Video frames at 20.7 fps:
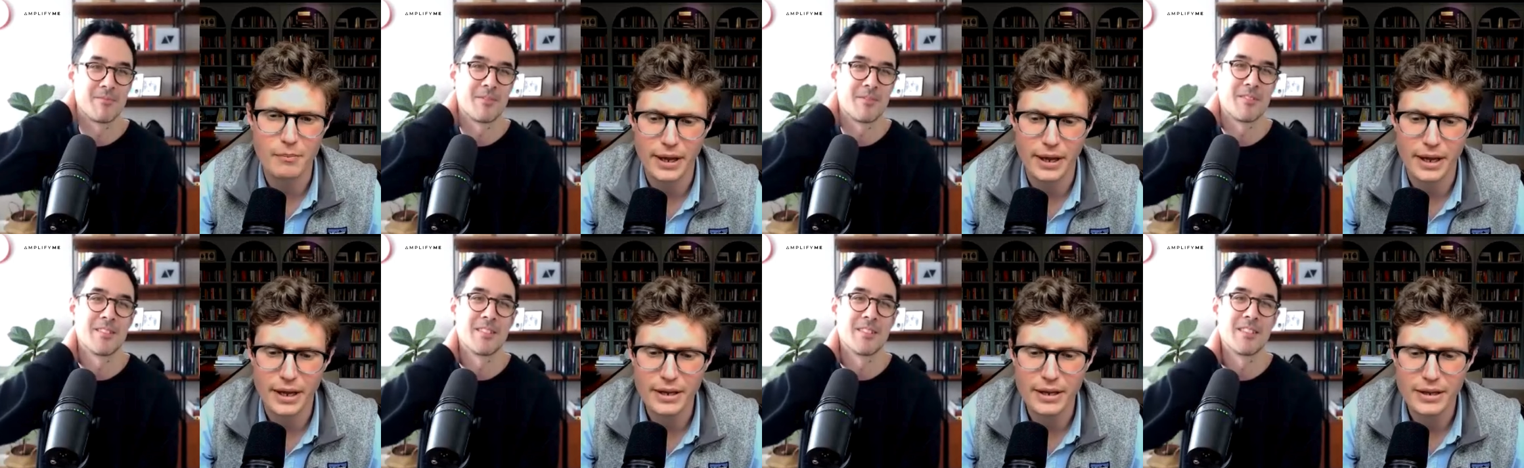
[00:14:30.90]

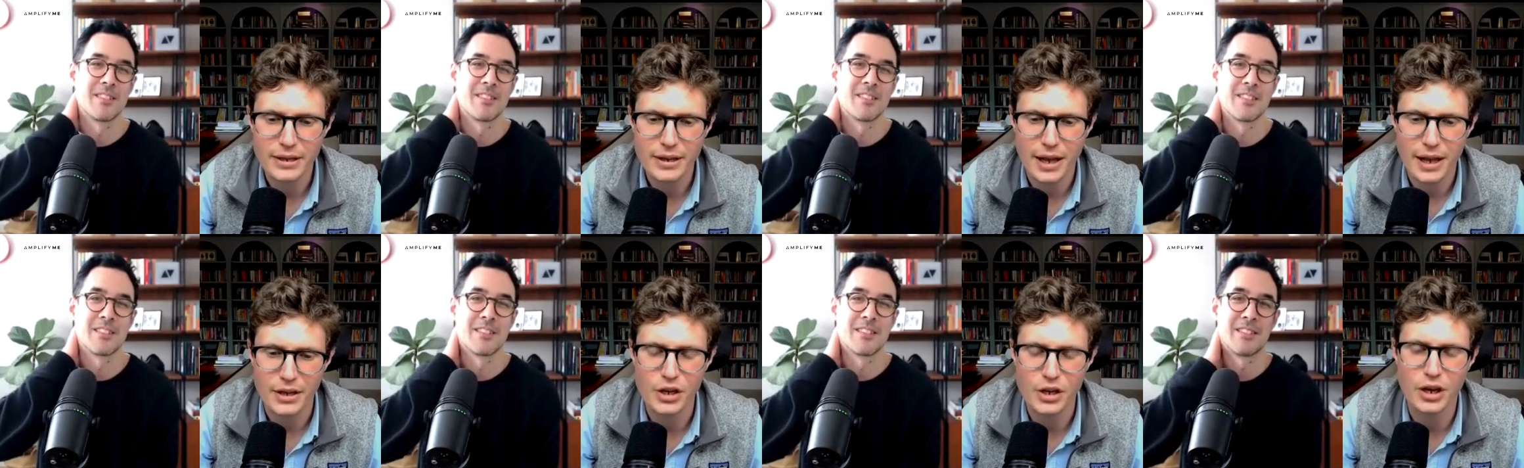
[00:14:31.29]

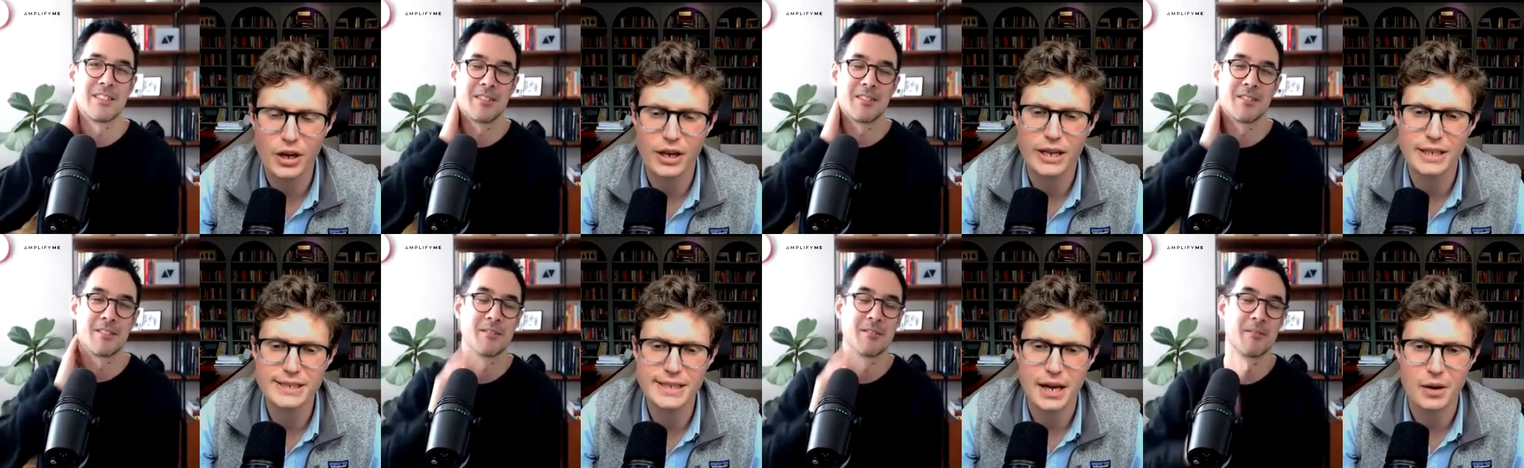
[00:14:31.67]
Speaker 1: company,
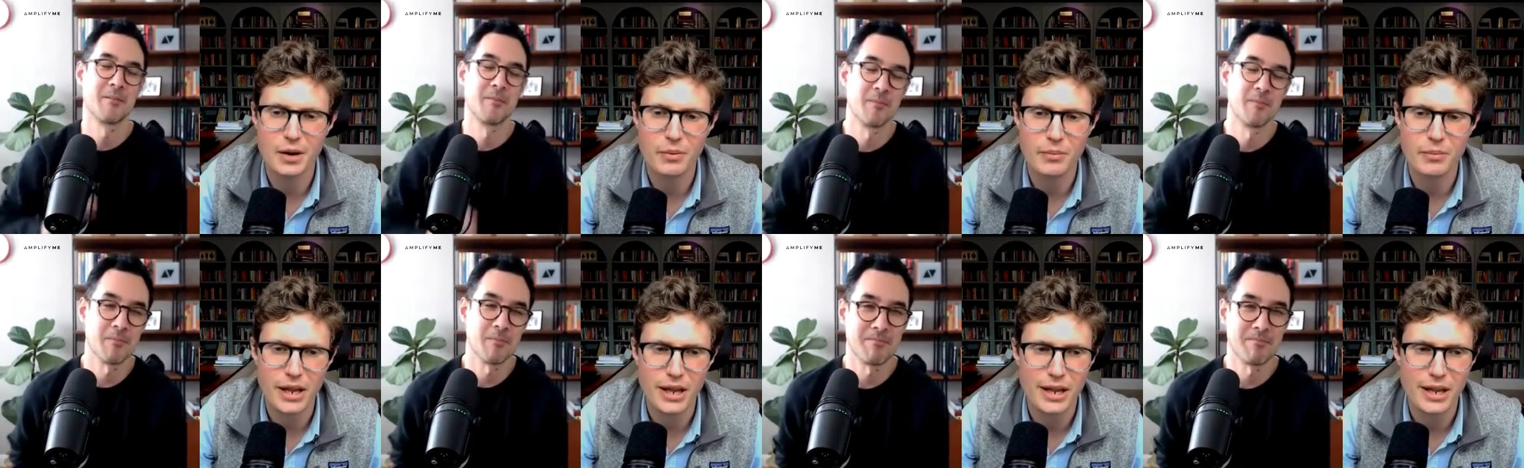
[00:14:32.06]
and you're going to
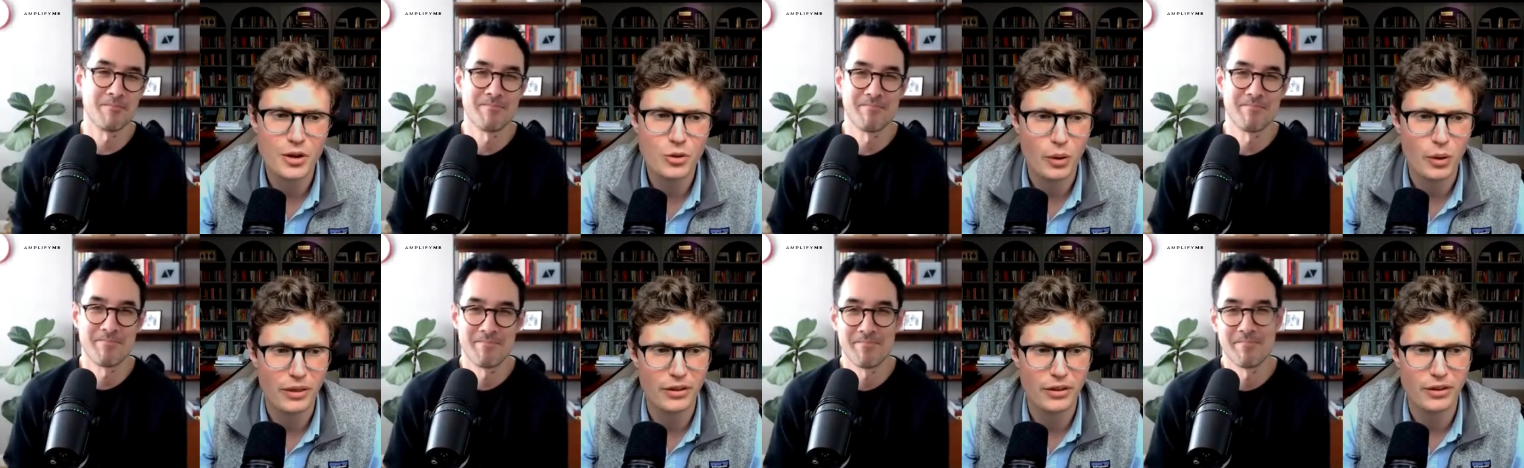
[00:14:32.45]
tell
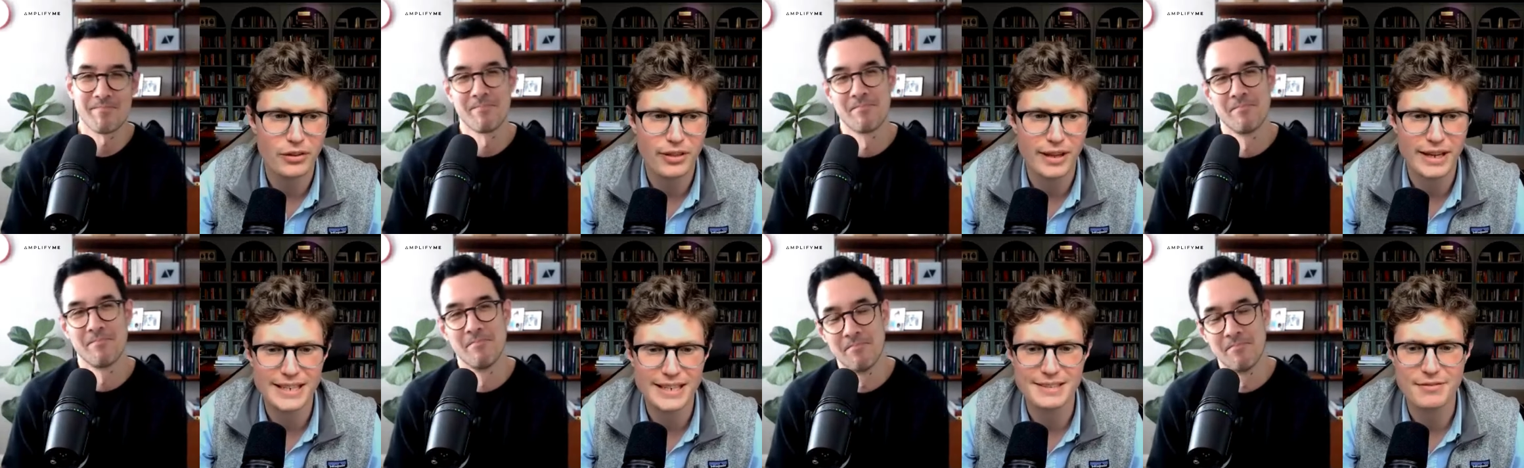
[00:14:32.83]
me
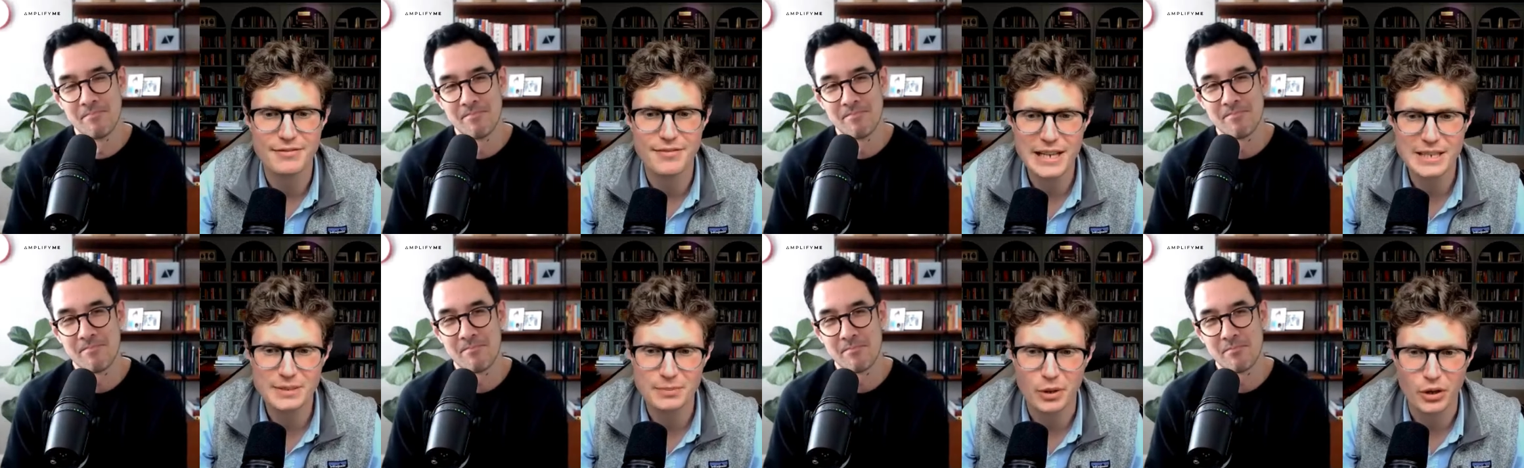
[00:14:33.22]
whether you think
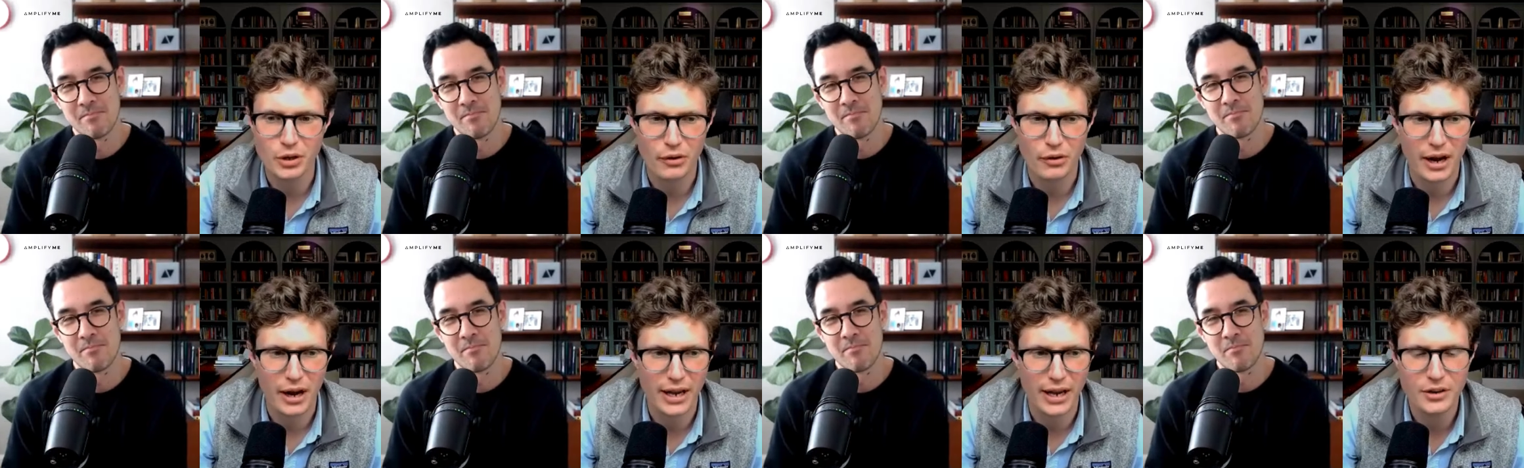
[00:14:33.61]
it's
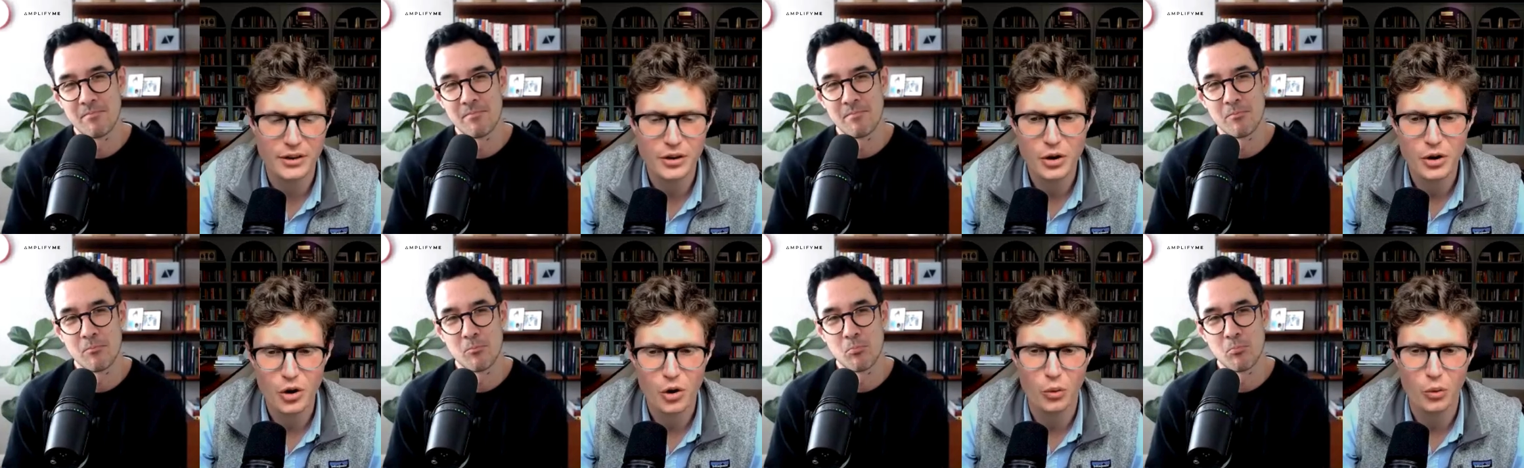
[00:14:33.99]
investment
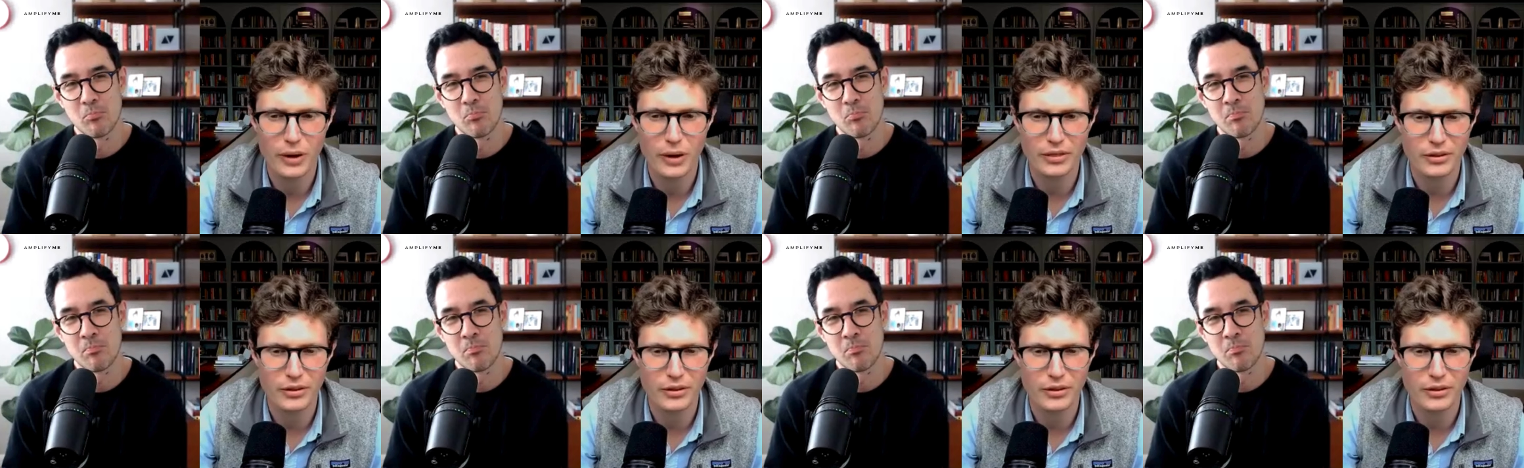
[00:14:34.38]
grade